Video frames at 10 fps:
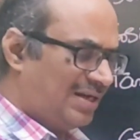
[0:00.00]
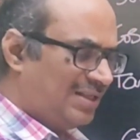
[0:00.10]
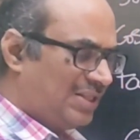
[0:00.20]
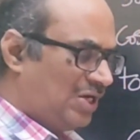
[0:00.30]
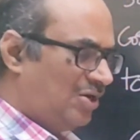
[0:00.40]

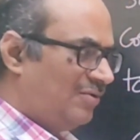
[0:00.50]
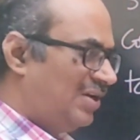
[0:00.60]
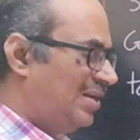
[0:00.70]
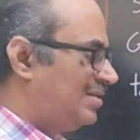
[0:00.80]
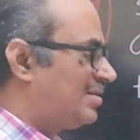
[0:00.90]
And the third
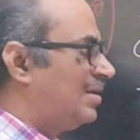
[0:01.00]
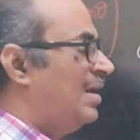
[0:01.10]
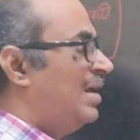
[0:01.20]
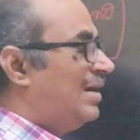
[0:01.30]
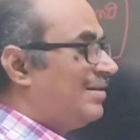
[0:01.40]
one is
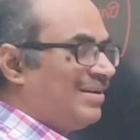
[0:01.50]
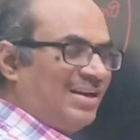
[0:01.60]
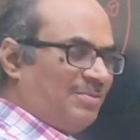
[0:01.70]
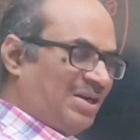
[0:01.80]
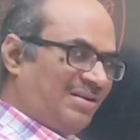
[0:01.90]

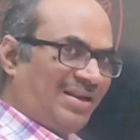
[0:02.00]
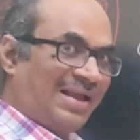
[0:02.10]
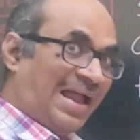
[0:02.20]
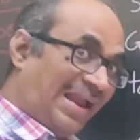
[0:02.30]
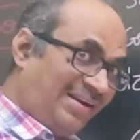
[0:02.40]

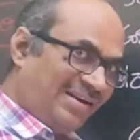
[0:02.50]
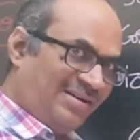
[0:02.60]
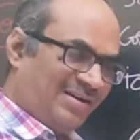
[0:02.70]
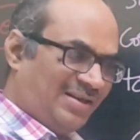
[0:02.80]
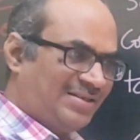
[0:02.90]
trigonometric
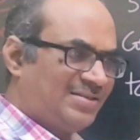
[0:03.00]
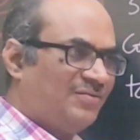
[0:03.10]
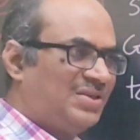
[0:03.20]
identities,